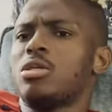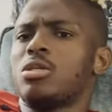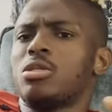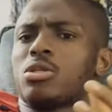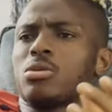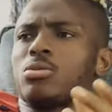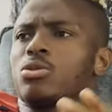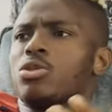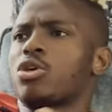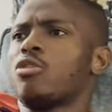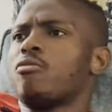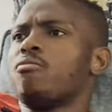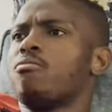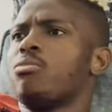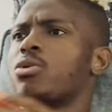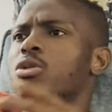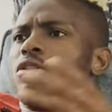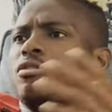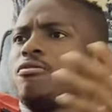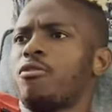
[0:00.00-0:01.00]
some sort of
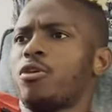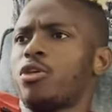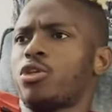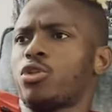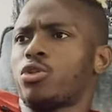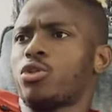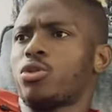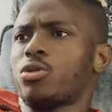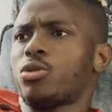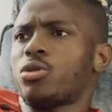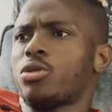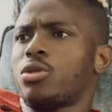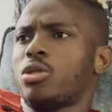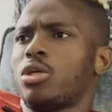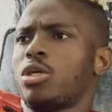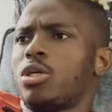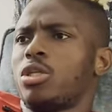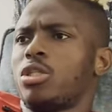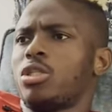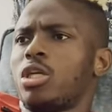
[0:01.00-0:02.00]
motivational
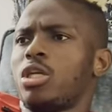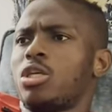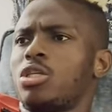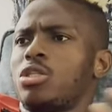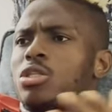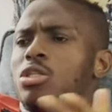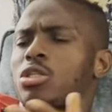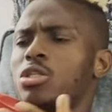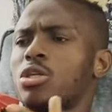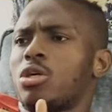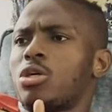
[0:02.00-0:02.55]
things